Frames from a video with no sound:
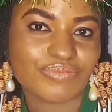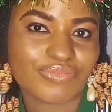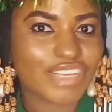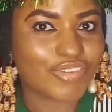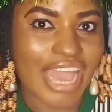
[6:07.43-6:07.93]

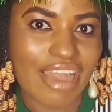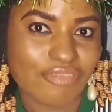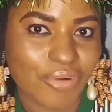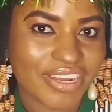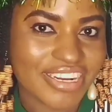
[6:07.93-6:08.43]
if you have
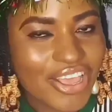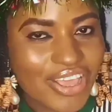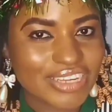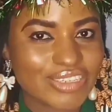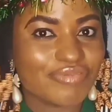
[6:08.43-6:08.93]
one. You
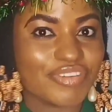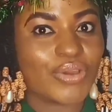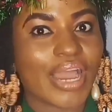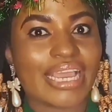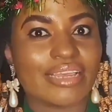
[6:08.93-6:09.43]
can do a video
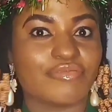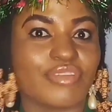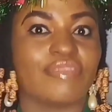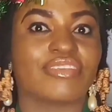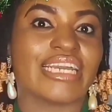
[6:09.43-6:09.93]

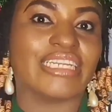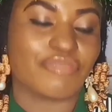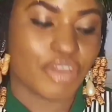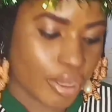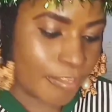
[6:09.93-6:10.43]
gift idea
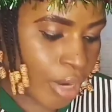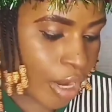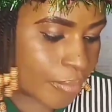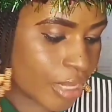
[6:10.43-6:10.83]
for your mom.